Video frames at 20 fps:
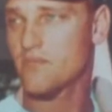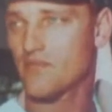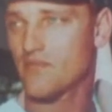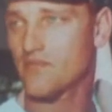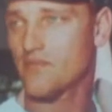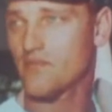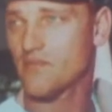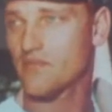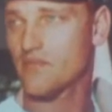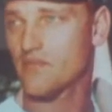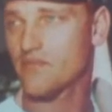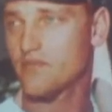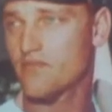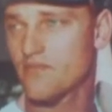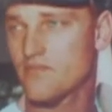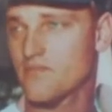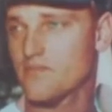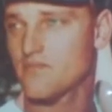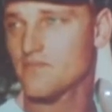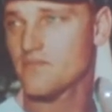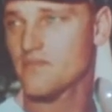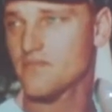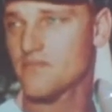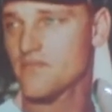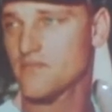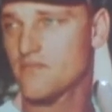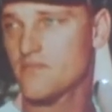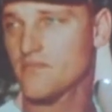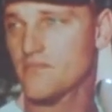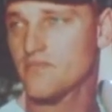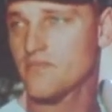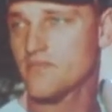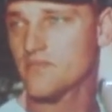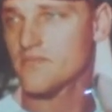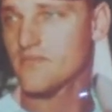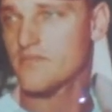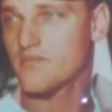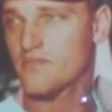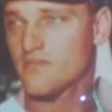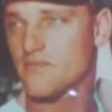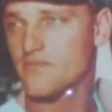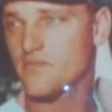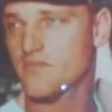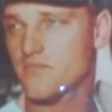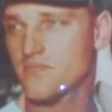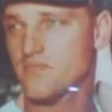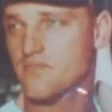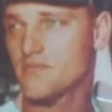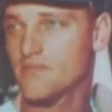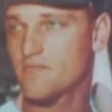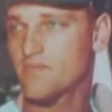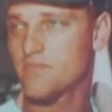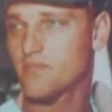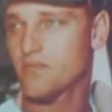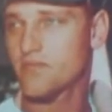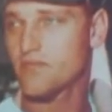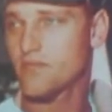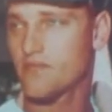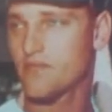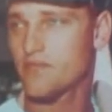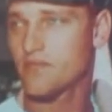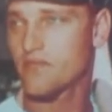took on Ruth, and so